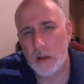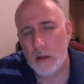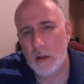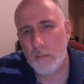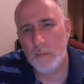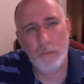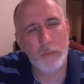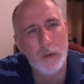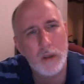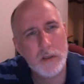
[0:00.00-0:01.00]

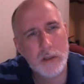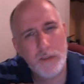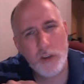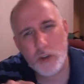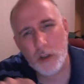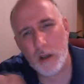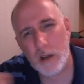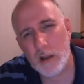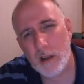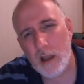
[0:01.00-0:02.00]
because um, fusion
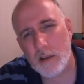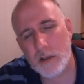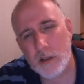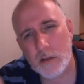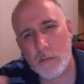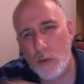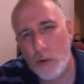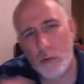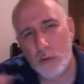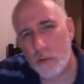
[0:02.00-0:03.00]
kind of led to
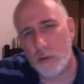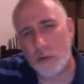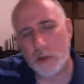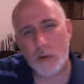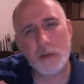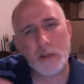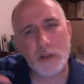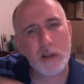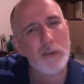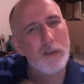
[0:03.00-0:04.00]
smooth, so it's
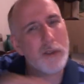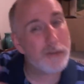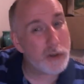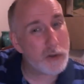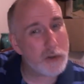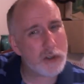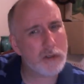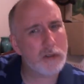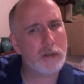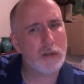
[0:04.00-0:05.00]
still the
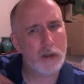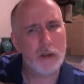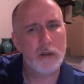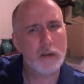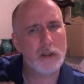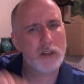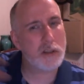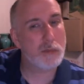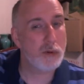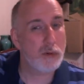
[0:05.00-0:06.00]
fusion. It's
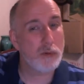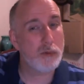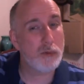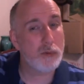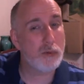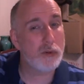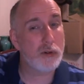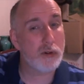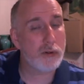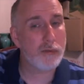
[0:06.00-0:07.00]

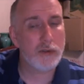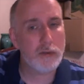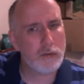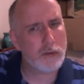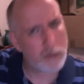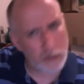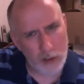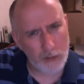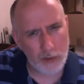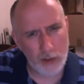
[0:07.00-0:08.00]
smoother fusion,
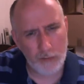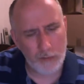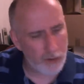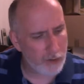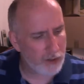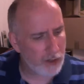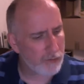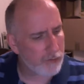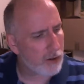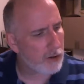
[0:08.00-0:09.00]
if if if you can
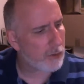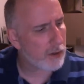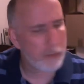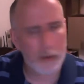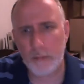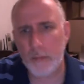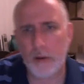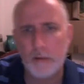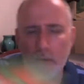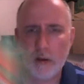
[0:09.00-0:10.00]
follow what I mean.
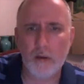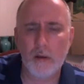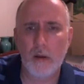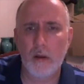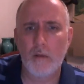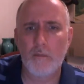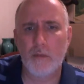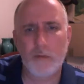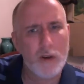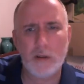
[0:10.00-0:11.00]
But uh,
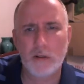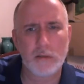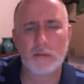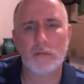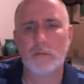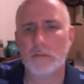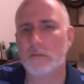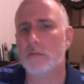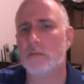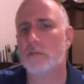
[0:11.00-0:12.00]
fucking,
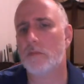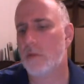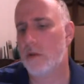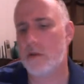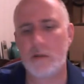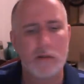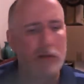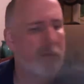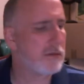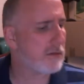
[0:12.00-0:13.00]
this is.